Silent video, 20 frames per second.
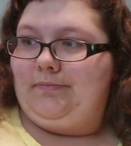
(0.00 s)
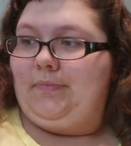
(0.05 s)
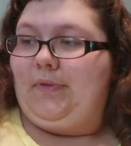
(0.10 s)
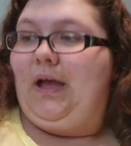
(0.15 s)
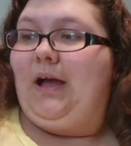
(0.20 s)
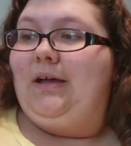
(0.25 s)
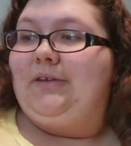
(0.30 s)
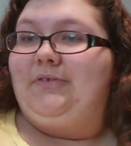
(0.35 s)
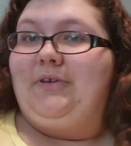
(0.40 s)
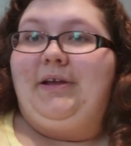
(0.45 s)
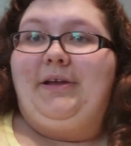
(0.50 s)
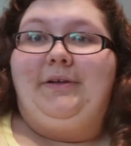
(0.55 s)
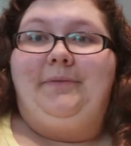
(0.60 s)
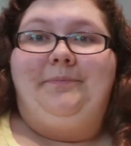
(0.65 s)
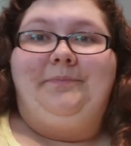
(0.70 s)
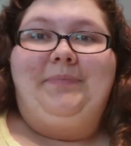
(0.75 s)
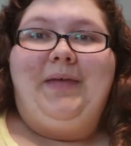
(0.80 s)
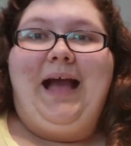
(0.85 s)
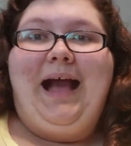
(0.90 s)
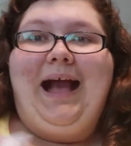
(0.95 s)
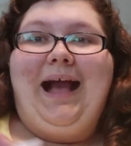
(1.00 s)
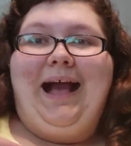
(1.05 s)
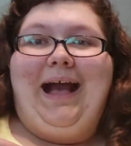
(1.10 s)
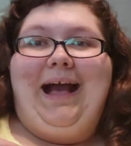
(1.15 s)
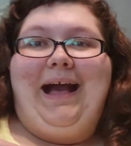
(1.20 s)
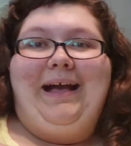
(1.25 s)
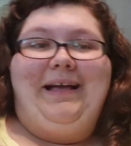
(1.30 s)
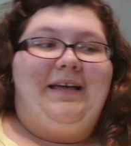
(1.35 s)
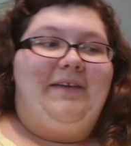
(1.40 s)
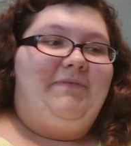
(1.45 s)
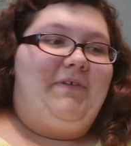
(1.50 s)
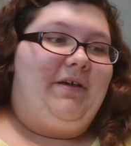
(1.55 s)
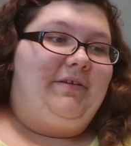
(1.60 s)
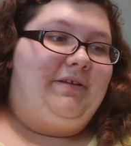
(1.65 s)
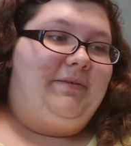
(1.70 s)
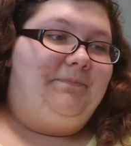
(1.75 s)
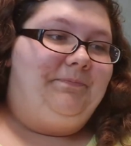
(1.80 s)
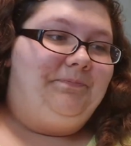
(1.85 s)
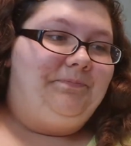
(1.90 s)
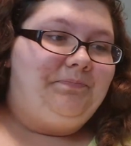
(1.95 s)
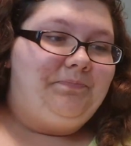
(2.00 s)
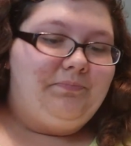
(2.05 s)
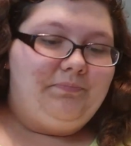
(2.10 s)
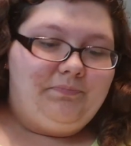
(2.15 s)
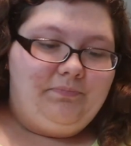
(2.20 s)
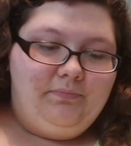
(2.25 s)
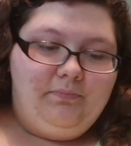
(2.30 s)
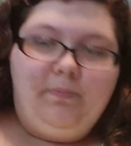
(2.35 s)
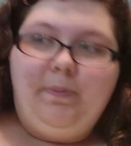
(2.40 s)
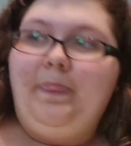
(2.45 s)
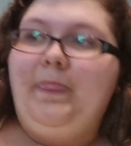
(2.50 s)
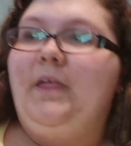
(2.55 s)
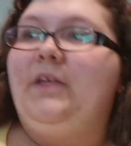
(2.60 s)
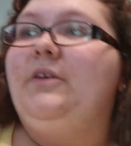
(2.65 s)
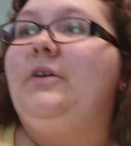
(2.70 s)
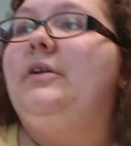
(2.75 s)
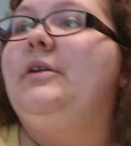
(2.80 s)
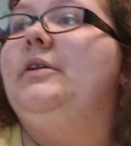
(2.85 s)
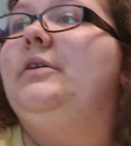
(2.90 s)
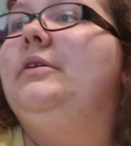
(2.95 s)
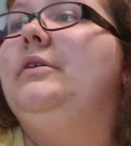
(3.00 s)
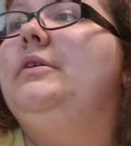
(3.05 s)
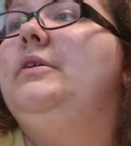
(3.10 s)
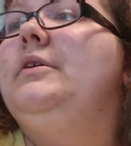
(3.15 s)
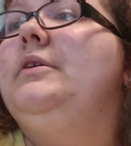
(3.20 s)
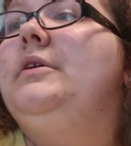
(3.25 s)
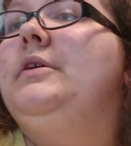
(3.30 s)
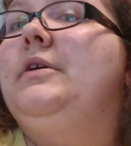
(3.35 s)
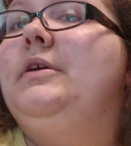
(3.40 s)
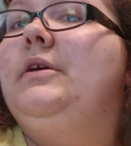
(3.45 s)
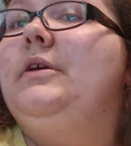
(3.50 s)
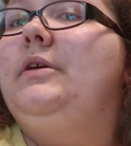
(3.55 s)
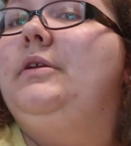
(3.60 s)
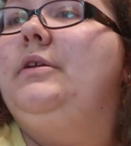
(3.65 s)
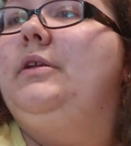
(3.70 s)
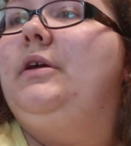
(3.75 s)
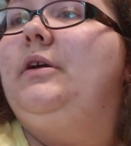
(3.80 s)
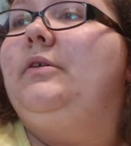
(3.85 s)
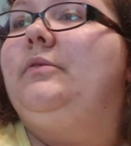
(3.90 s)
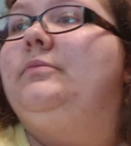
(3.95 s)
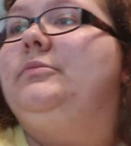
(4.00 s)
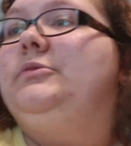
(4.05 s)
Ah, it's right here. Haha, I found it. Good. And now,